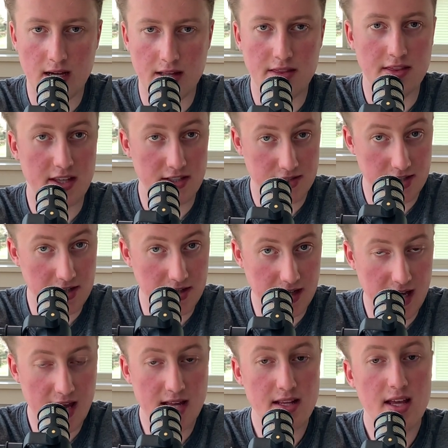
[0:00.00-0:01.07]
this year
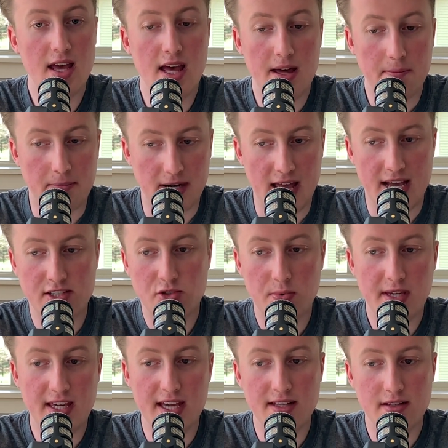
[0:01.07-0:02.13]
again. But as we
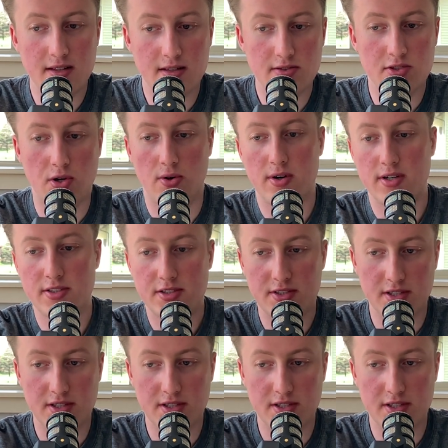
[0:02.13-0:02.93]
get towards